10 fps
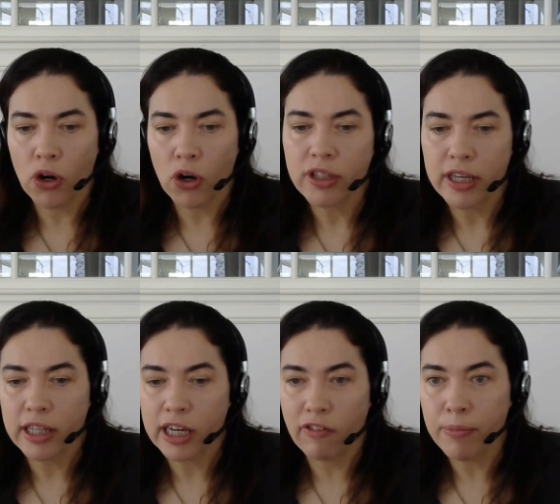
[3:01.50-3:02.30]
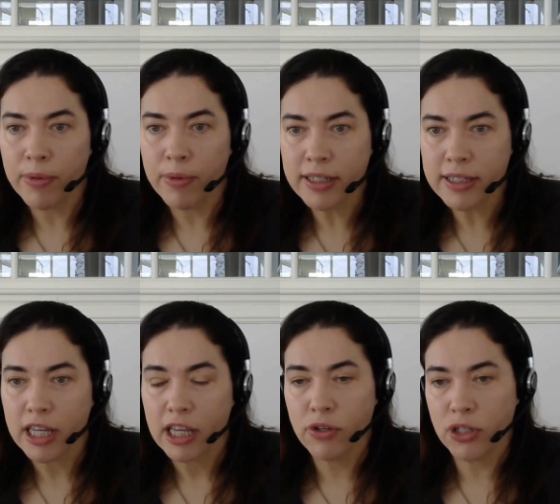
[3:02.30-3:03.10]
I worked in the government,
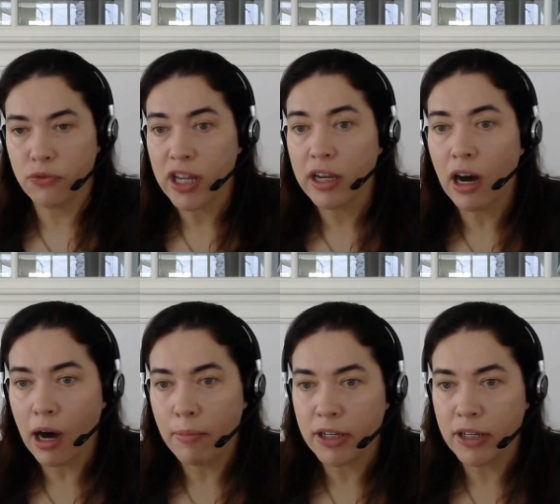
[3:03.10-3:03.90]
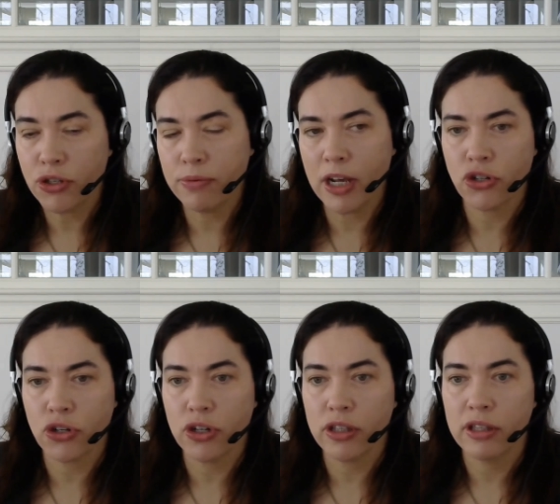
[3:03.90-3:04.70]
it was very common to
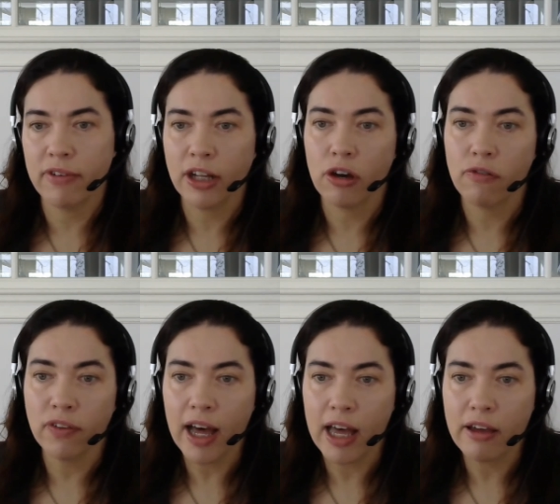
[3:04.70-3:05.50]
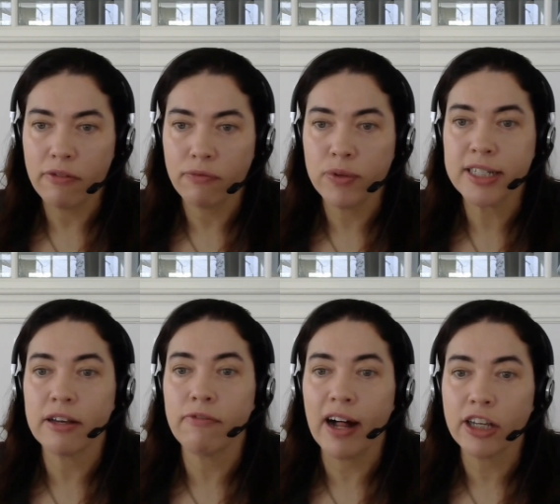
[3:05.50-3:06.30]
measure the value of life with
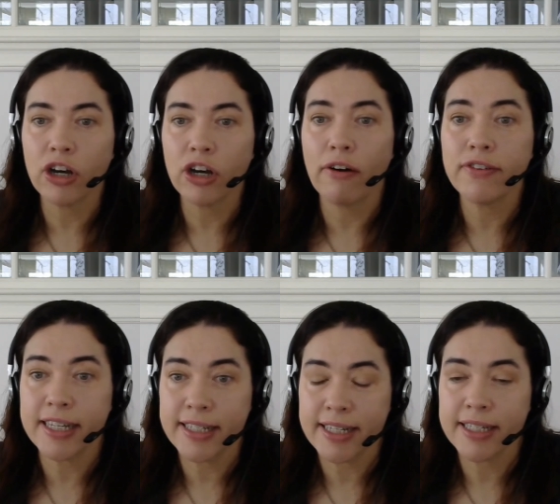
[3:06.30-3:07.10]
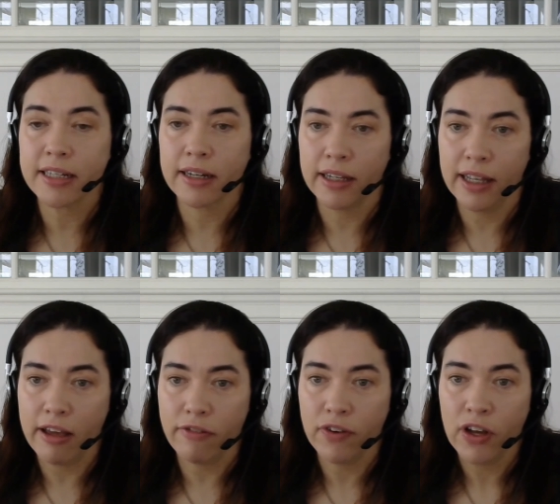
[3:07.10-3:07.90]
the value of statistical
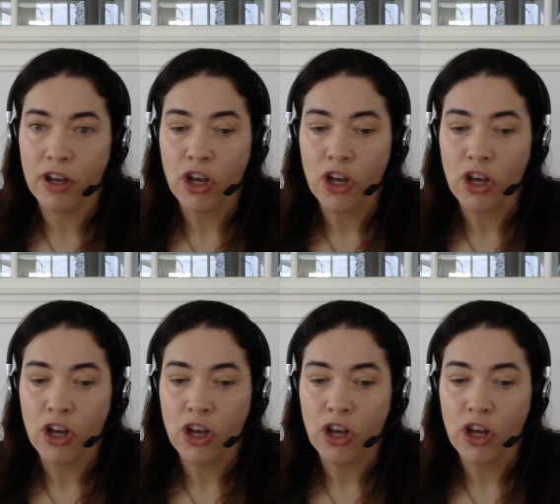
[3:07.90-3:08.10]
life.